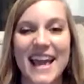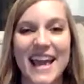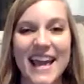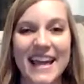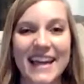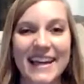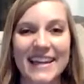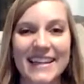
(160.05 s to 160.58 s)

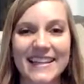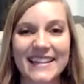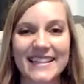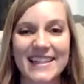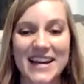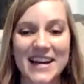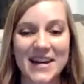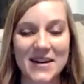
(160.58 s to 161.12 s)
And
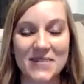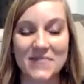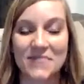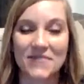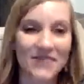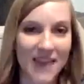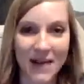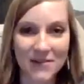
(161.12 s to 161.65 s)

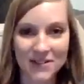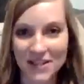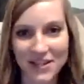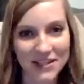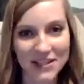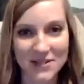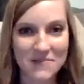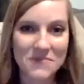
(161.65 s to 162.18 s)
that was
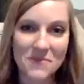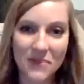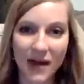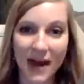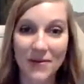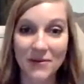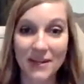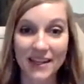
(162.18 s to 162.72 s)
awesome,
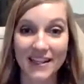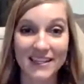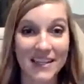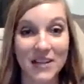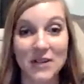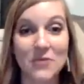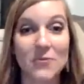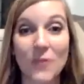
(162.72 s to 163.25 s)
but I want to
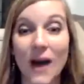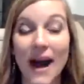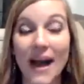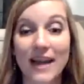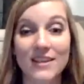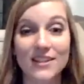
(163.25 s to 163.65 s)
tell you why.